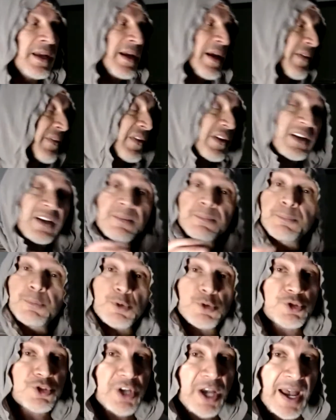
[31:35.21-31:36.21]
And the
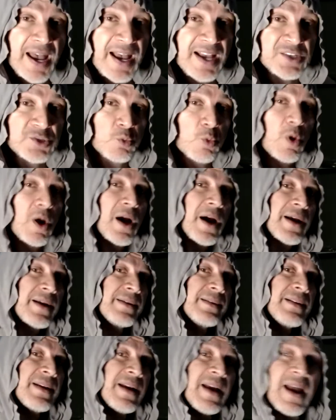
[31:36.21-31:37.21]
kombucha has
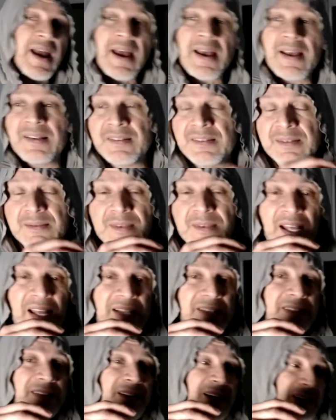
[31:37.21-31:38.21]
one, and
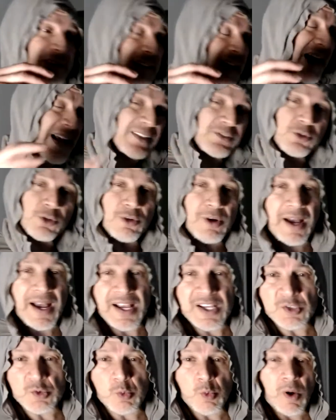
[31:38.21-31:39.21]
the natto
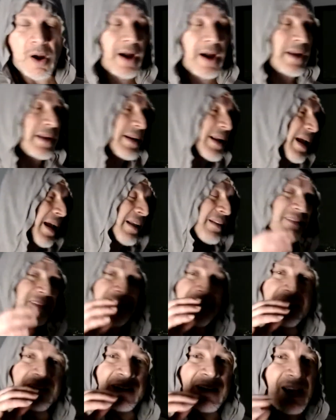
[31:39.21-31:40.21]
has one, and
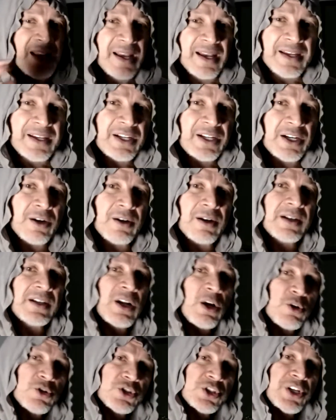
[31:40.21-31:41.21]
and
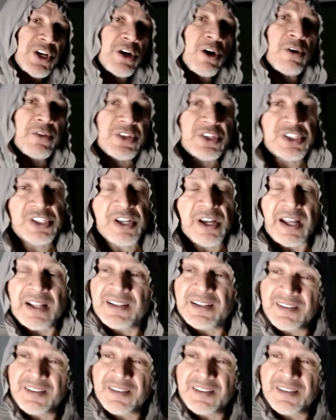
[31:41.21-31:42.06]
I'll share all these, and